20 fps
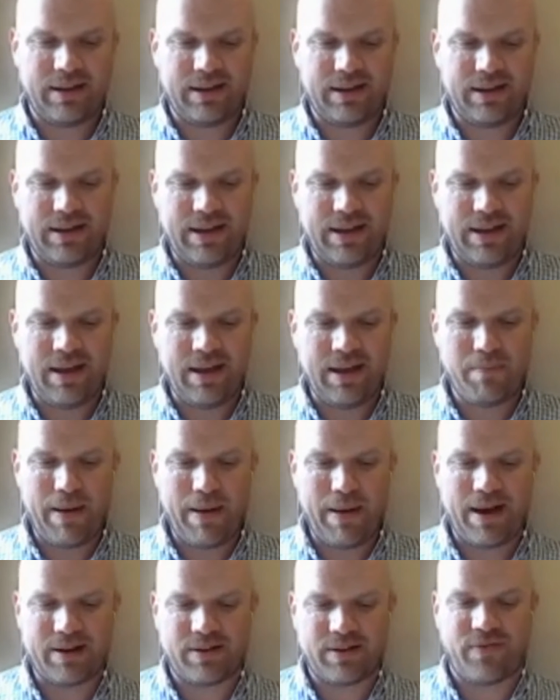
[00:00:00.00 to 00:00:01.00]
impact
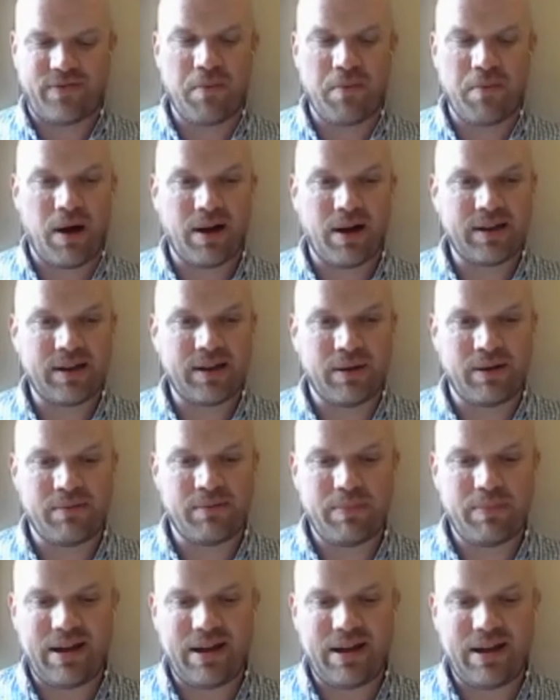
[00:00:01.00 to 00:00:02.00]
from occupant
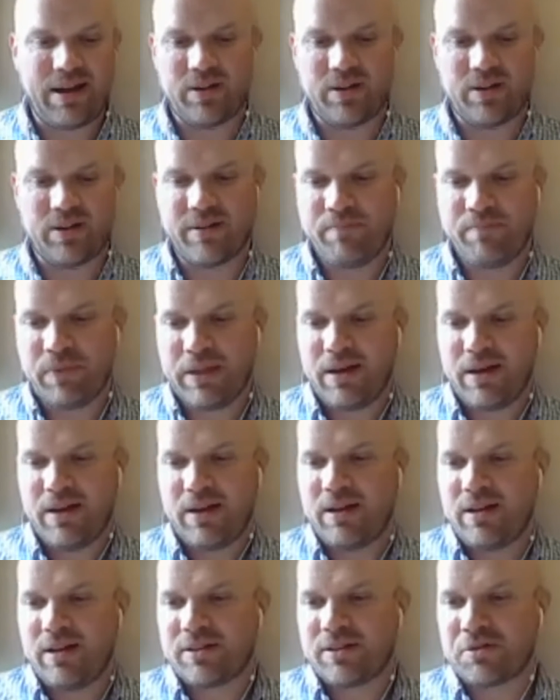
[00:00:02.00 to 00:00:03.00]
behavior.
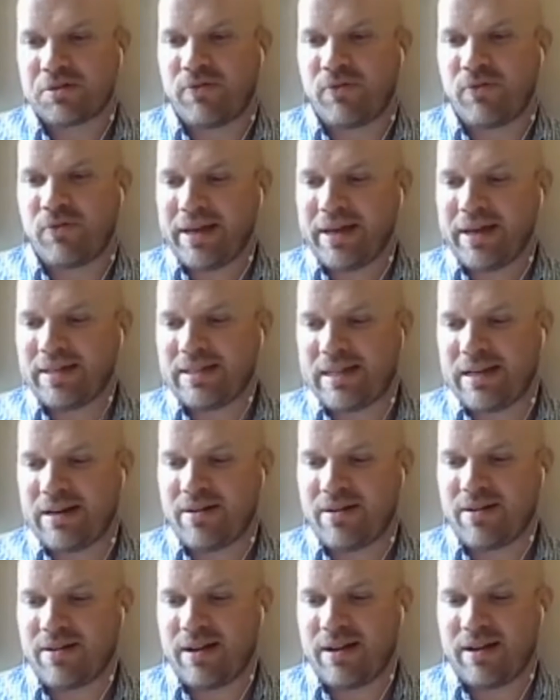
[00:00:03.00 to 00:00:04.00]
So if we
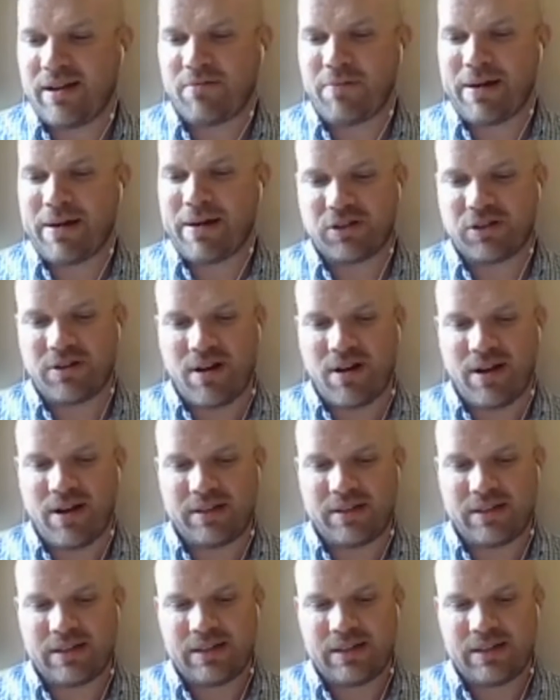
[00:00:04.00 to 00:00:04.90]
consider a restaurant,